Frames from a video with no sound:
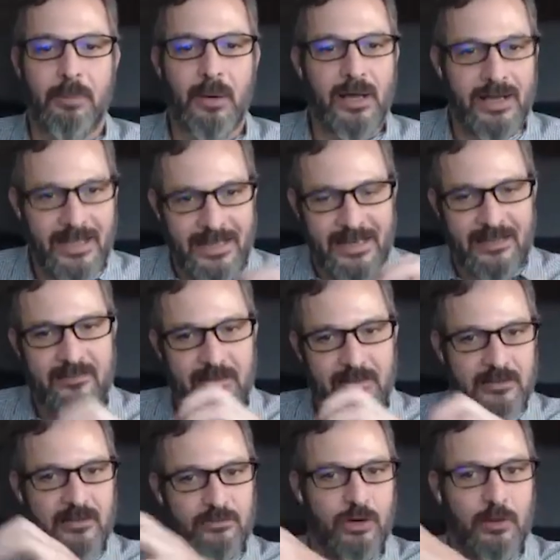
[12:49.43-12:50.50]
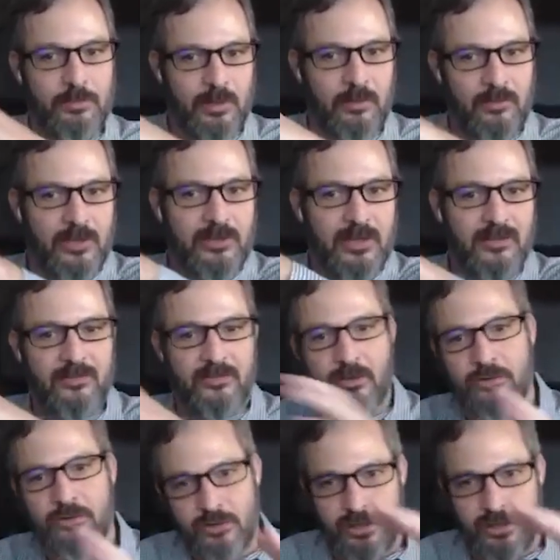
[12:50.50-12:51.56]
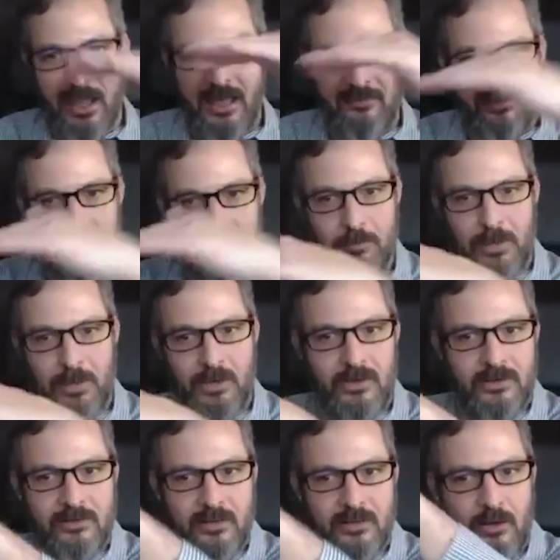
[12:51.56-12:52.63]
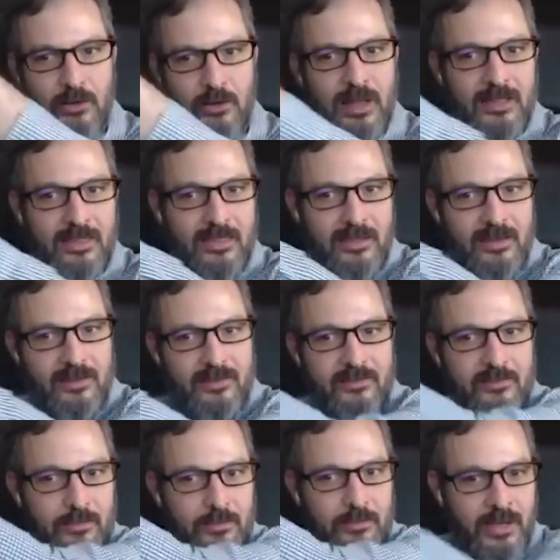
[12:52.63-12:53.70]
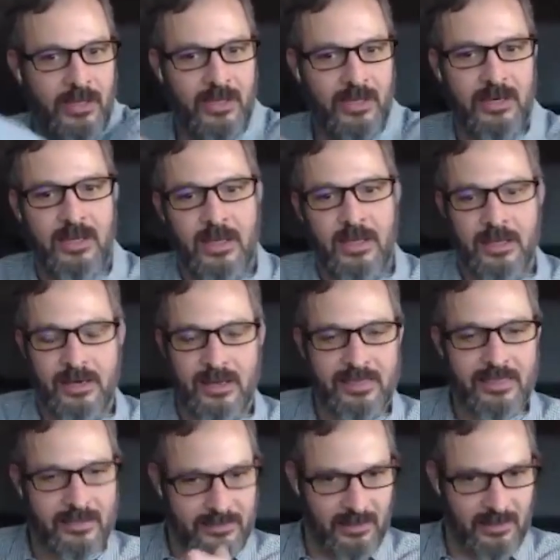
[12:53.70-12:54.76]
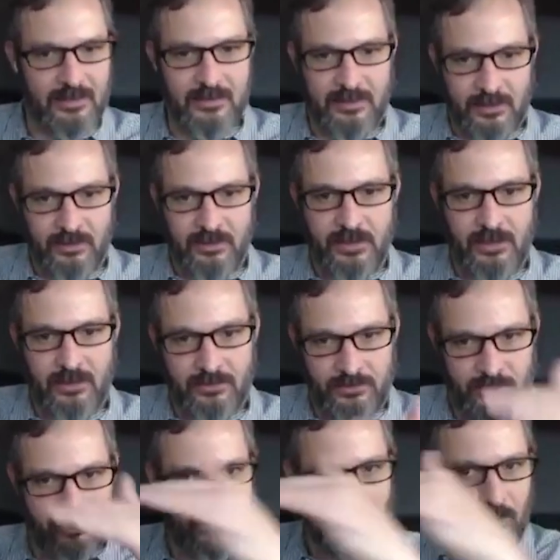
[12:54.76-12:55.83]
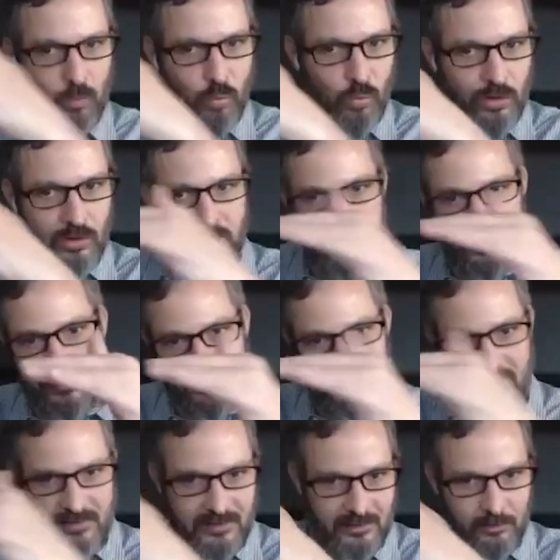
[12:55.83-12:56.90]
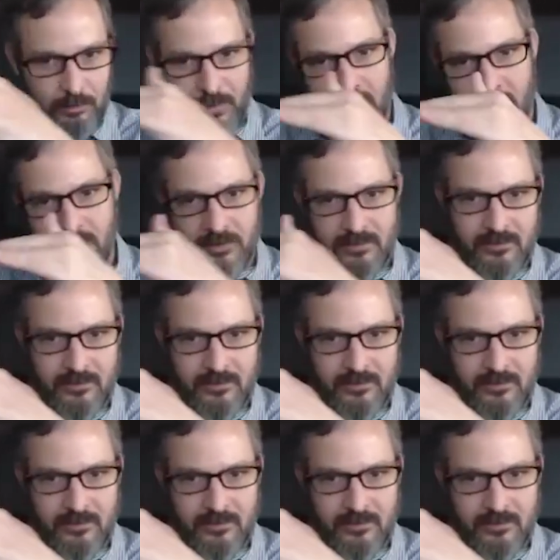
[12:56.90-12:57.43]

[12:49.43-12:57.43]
But it is a disruptor, and it does. So you're going to have these periods that go like this, right? And I think that the years you said were these periods.